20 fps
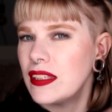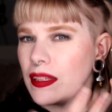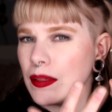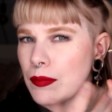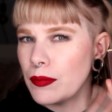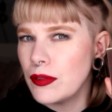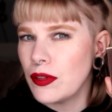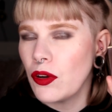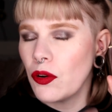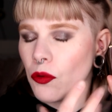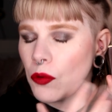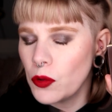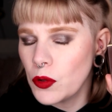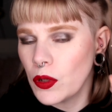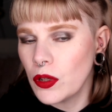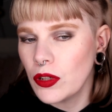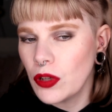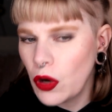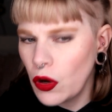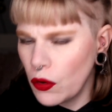the
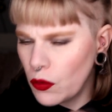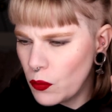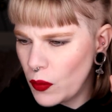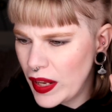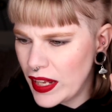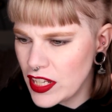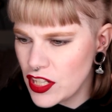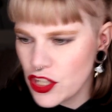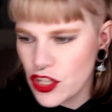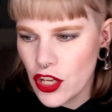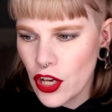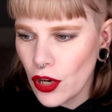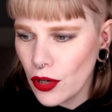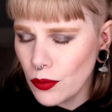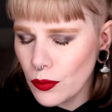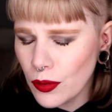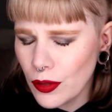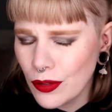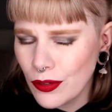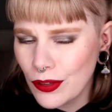
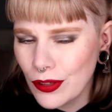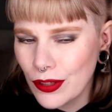ratio